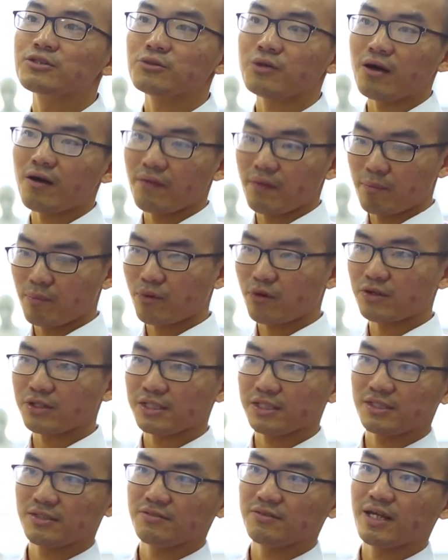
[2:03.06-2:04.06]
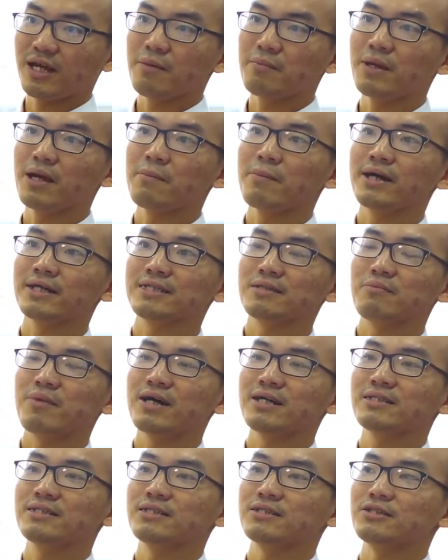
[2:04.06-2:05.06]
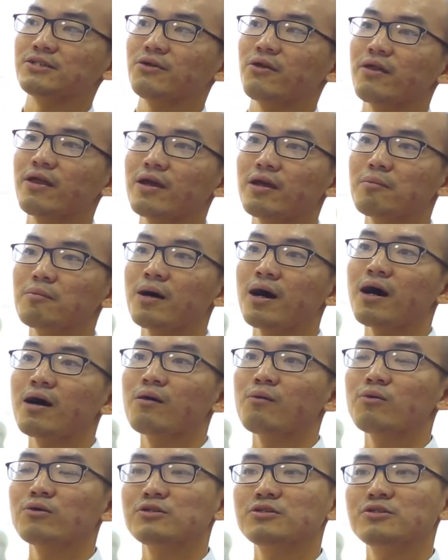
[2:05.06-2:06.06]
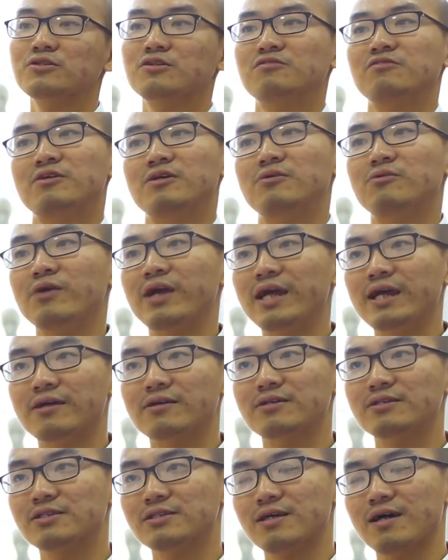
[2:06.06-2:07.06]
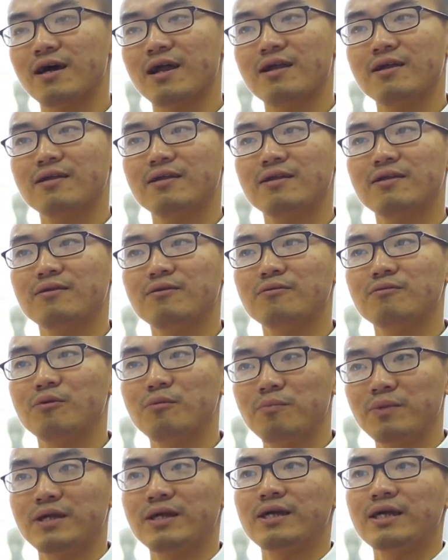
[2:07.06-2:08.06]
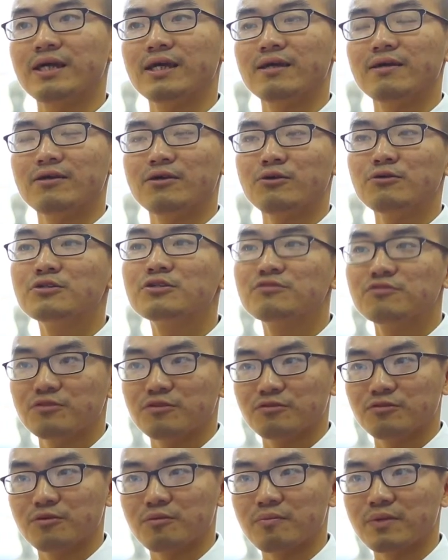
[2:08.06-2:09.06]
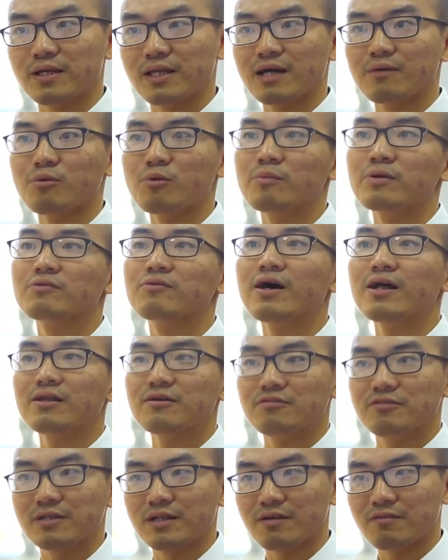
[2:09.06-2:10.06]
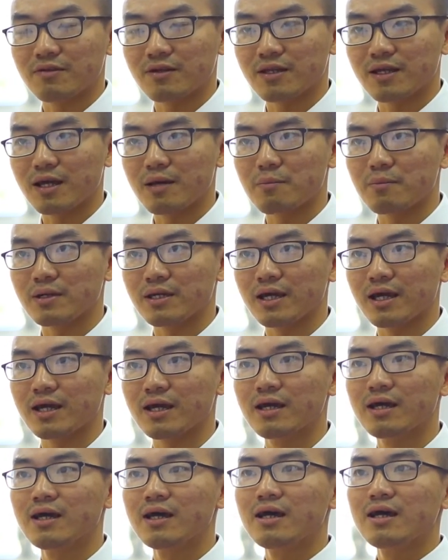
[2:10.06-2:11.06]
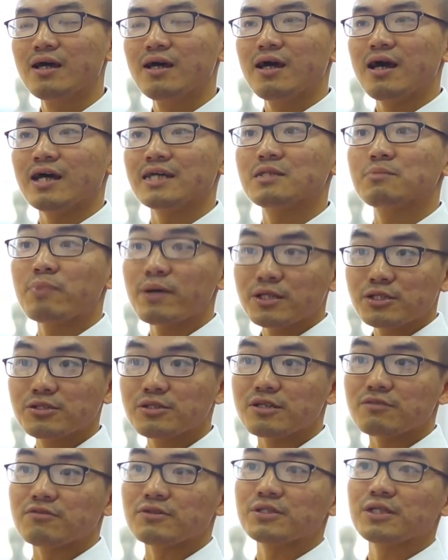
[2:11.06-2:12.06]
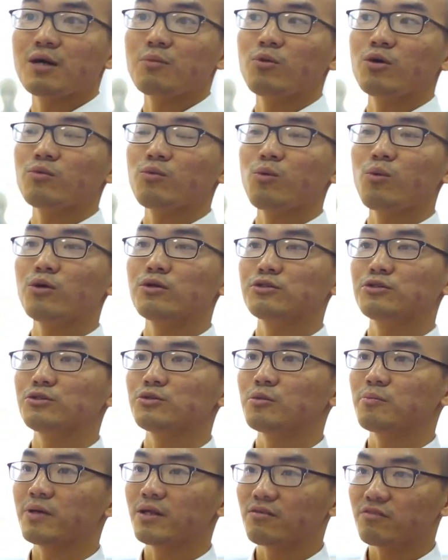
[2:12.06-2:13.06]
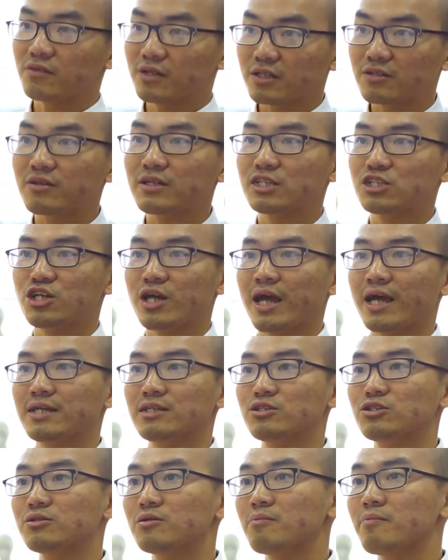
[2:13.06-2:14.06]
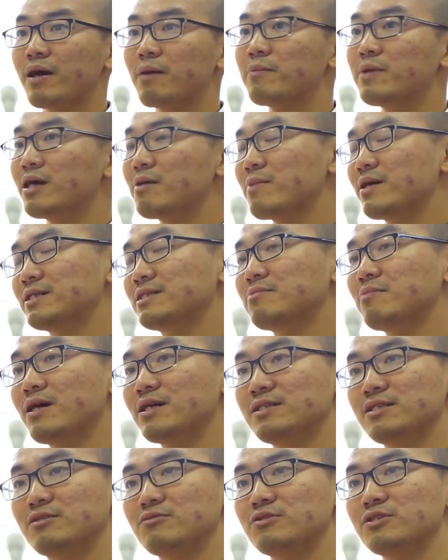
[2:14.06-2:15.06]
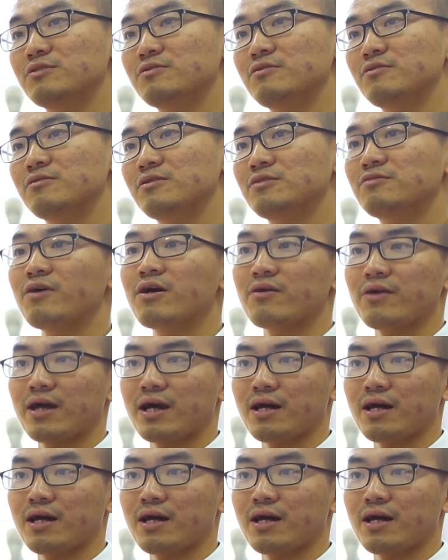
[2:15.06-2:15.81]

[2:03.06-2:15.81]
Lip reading: throughout the process of the MBA Maximiser to think about what sort of careers that would be useful for me, that would be relevant after the MBA. Especially for someone who wants to do a bit of career change, MBA Maximiser was very